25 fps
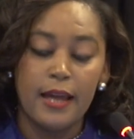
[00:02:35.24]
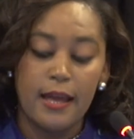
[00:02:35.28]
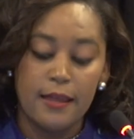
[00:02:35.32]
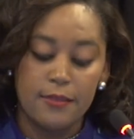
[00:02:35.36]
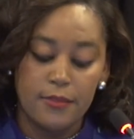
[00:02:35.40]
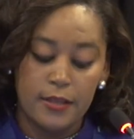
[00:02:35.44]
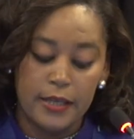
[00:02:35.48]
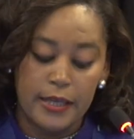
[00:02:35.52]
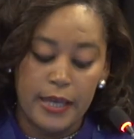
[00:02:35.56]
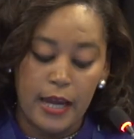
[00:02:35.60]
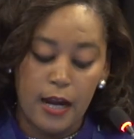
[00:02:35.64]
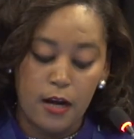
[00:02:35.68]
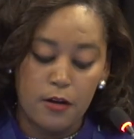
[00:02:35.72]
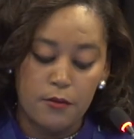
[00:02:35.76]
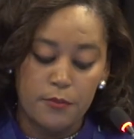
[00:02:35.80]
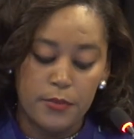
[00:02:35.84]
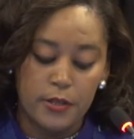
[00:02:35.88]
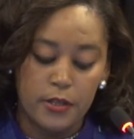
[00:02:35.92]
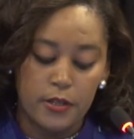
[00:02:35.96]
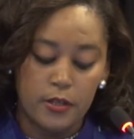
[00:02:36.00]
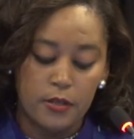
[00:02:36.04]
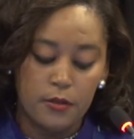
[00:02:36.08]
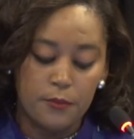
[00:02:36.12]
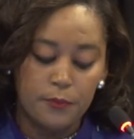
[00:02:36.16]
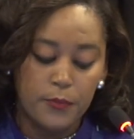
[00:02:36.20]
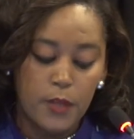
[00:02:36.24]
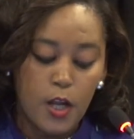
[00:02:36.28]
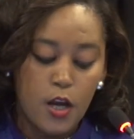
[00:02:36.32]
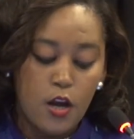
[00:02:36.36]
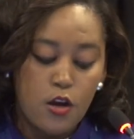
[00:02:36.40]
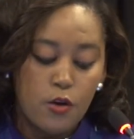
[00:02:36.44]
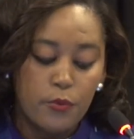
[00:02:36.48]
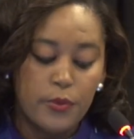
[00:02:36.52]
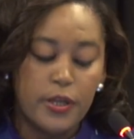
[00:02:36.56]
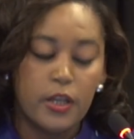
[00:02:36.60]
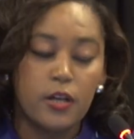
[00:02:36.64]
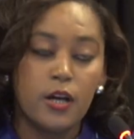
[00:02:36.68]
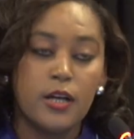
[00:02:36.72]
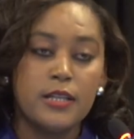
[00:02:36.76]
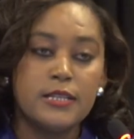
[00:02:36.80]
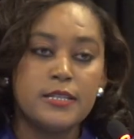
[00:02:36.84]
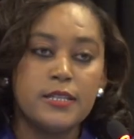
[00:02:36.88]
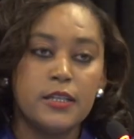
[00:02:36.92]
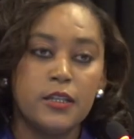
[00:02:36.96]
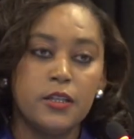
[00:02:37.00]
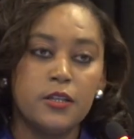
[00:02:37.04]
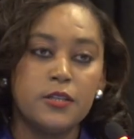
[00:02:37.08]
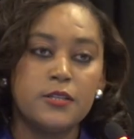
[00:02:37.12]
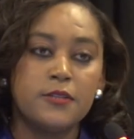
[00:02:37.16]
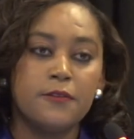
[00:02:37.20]
and the Caribbean, we
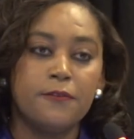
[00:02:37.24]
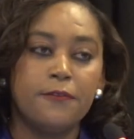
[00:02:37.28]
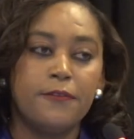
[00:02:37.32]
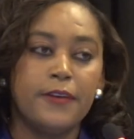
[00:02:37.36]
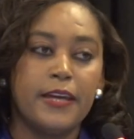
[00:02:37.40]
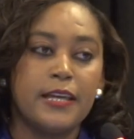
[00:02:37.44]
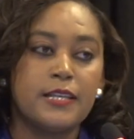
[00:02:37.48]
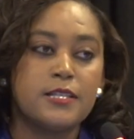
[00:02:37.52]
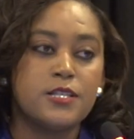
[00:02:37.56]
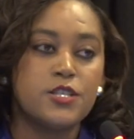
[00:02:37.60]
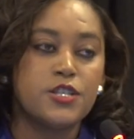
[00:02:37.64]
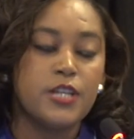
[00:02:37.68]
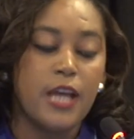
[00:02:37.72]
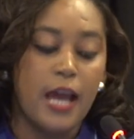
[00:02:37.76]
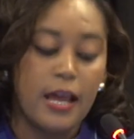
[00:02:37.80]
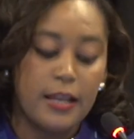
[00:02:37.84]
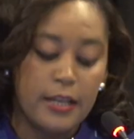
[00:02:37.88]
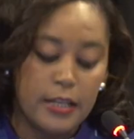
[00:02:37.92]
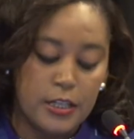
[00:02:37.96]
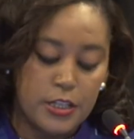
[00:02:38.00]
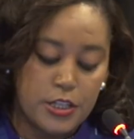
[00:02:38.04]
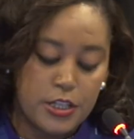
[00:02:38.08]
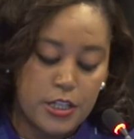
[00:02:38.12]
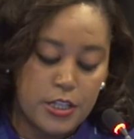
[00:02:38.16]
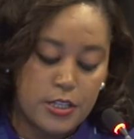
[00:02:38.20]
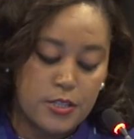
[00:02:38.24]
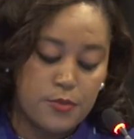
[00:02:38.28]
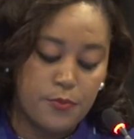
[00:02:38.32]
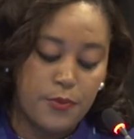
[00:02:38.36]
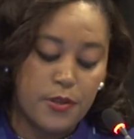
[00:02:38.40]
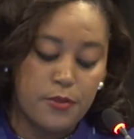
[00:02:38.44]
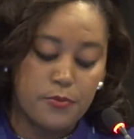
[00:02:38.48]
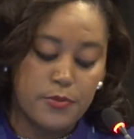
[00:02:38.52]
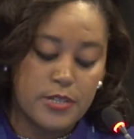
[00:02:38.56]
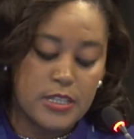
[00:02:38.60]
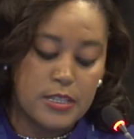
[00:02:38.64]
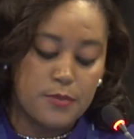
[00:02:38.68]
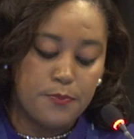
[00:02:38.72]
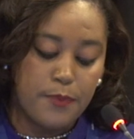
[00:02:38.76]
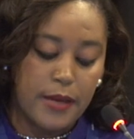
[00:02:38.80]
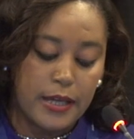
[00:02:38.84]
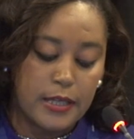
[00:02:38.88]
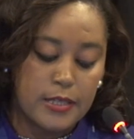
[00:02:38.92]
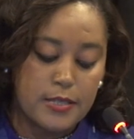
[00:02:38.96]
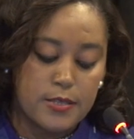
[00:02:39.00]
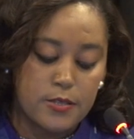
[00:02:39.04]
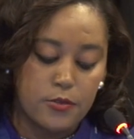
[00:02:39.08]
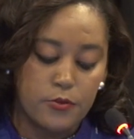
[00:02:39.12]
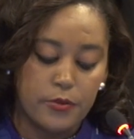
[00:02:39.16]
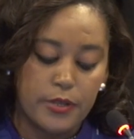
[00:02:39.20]
continue to face challenges with
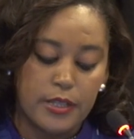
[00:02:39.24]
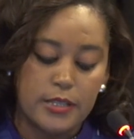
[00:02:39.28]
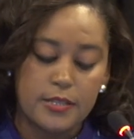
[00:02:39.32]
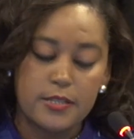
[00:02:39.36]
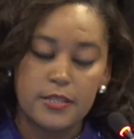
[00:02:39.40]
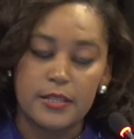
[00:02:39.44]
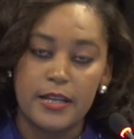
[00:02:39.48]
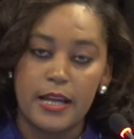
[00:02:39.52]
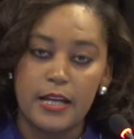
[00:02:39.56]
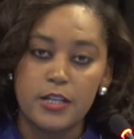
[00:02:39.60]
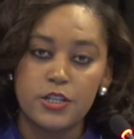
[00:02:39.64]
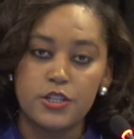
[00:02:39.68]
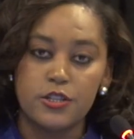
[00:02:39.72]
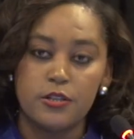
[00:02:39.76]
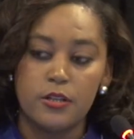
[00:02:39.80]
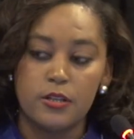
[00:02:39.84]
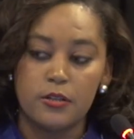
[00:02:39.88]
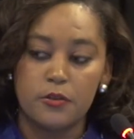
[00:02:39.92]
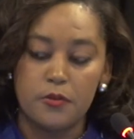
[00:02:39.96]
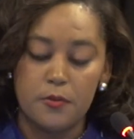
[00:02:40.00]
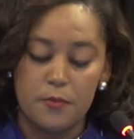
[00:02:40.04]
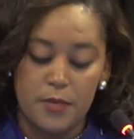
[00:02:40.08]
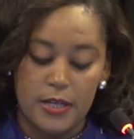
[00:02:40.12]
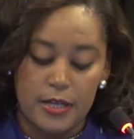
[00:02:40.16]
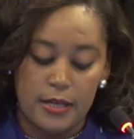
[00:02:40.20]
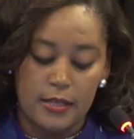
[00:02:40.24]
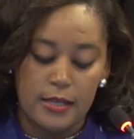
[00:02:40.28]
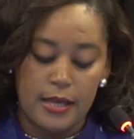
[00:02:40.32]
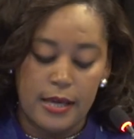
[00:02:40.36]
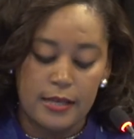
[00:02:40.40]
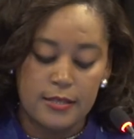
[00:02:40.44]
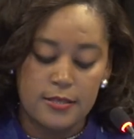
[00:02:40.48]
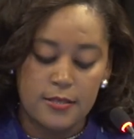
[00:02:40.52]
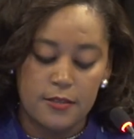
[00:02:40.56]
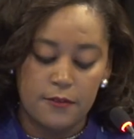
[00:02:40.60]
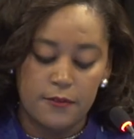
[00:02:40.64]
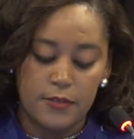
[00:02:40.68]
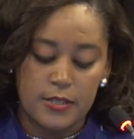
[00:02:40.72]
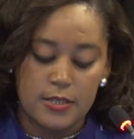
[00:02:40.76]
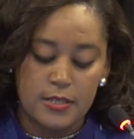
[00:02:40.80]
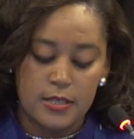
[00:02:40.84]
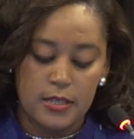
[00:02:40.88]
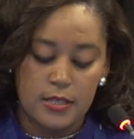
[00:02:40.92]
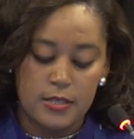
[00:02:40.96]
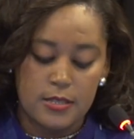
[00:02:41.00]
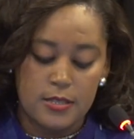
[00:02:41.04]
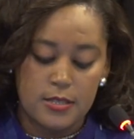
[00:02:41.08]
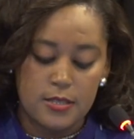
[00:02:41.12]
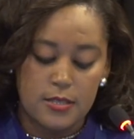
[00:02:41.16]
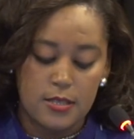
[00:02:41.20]
respect to international criminal
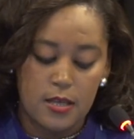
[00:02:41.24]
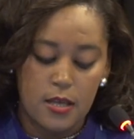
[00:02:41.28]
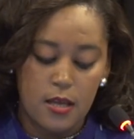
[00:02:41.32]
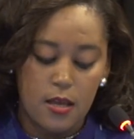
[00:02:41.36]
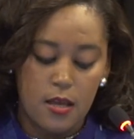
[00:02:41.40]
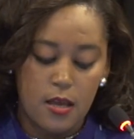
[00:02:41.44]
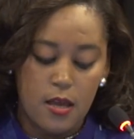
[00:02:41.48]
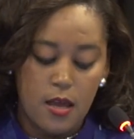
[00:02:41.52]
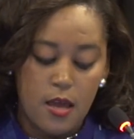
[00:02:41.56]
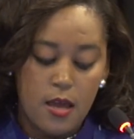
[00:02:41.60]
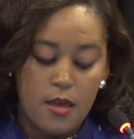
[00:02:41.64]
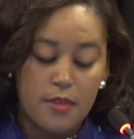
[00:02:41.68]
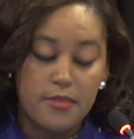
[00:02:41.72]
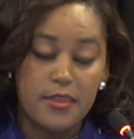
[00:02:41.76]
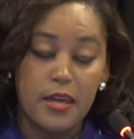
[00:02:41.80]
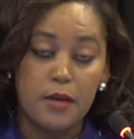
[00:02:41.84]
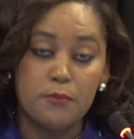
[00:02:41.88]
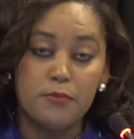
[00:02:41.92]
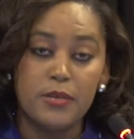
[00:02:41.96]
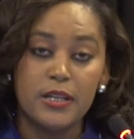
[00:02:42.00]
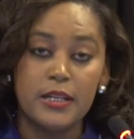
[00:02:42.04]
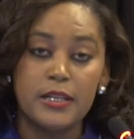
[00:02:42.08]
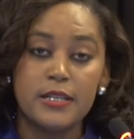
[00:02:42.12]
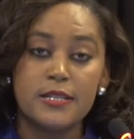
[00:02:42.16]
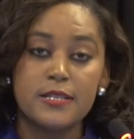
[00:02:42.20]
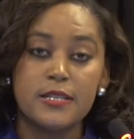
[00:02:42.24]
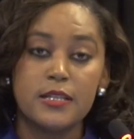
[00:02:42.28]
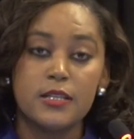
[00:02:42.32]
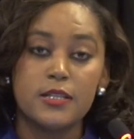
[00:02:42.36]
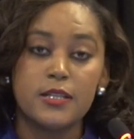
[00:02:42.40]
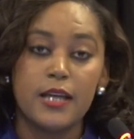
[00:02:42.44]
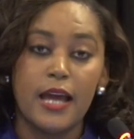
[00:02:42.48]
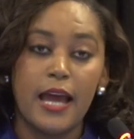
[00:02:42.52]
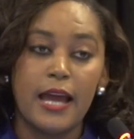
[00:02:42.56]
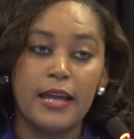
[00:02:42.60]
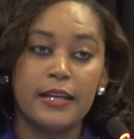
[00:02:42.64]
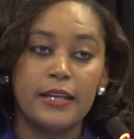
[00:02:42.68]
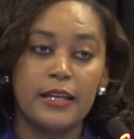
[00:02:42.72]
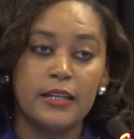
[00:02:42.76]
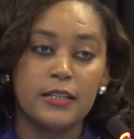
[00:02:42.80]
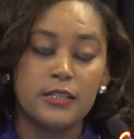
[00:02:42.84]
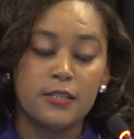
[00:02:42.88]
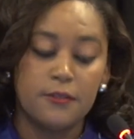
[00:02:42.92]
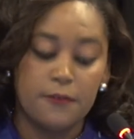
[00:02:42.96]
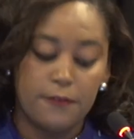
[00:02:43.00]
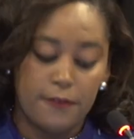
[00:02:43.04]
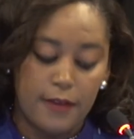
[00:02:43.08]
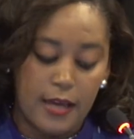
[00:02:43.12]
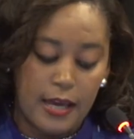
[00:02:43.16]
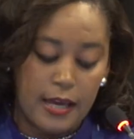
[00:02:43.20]
activities. The ability to
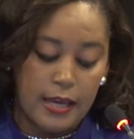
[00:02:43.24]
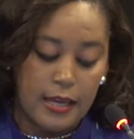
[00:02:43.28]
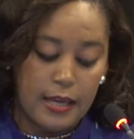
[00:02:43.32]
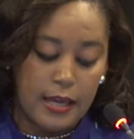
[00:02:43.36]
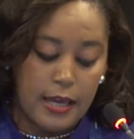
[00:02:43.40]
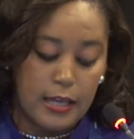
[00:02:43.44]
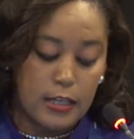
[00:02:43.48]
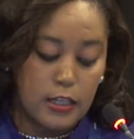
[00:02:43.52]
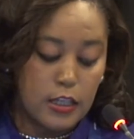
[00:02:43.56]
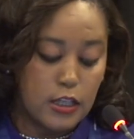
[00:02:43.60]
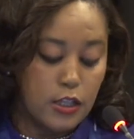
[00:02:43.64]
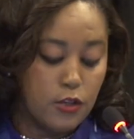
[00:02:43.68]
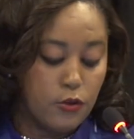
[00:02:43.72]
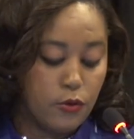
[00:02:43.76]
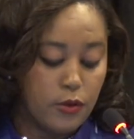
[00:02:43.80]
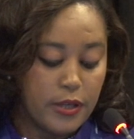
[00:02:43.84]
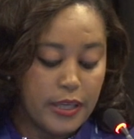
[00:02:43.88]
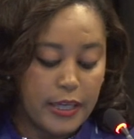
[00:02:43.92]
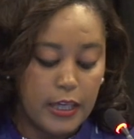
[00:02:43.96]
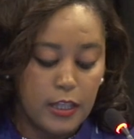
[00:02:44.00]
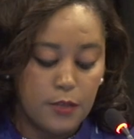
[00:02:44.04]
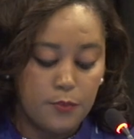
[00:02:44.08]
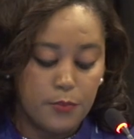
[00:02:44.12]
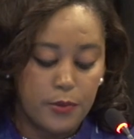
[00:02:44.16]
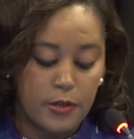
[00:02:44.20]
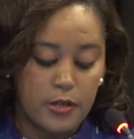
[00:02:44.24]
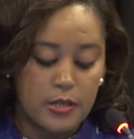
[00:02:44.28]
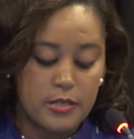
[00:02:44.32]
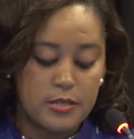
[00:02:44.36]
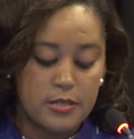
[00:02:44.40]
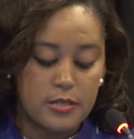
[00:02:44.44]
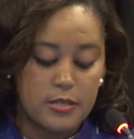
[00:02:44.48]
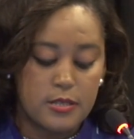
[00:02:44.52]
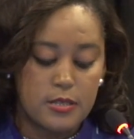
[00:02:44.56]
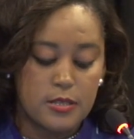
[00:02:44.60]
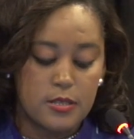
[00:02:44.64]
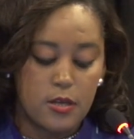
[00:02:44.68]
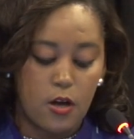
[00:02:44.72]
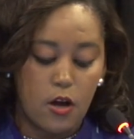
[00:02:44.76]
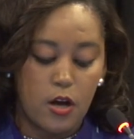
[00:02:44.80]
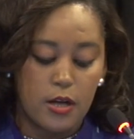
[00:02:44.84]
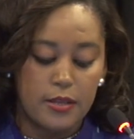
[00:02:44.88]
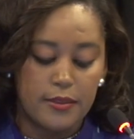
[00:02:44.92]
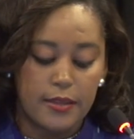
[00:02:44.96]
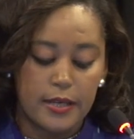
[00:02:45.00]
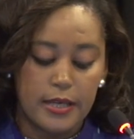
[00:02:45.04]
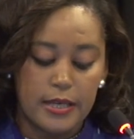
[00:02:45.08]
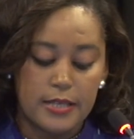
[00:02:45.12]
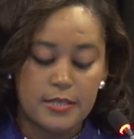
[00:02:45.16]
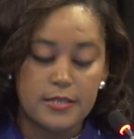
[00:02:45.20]
identify and locate persons
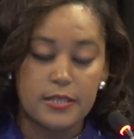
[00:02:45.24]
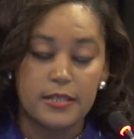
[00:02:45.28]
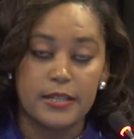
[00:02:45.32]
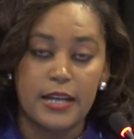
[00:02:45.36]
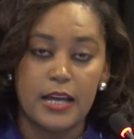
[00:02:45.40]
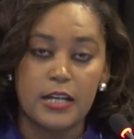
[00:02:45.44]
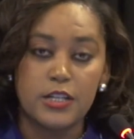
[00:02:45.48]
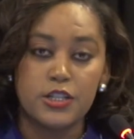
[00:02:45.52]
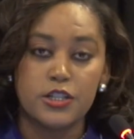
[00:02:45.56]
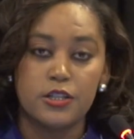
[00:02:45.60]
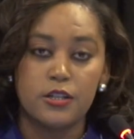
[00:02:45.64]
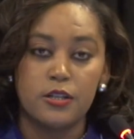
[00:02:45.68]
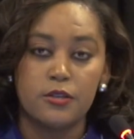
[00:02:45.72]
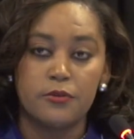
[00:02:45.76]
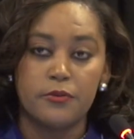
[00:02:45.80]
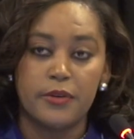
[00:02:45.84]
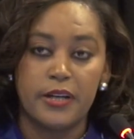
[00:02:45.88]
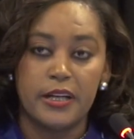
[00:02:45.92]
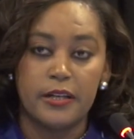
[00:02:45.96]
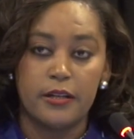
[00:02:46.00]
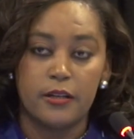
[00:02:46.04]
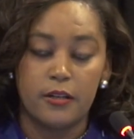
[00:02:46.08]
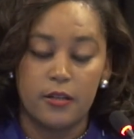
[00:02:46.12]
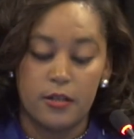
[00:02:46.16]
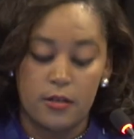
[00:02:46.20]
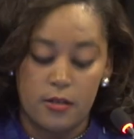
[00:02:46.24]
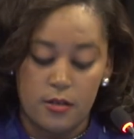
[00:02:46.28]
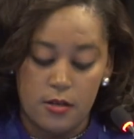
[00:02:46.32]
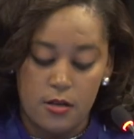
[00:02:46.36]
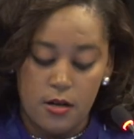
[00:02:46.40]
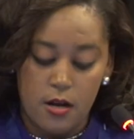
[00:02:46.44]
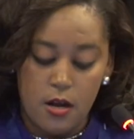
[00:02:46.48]
on the international radar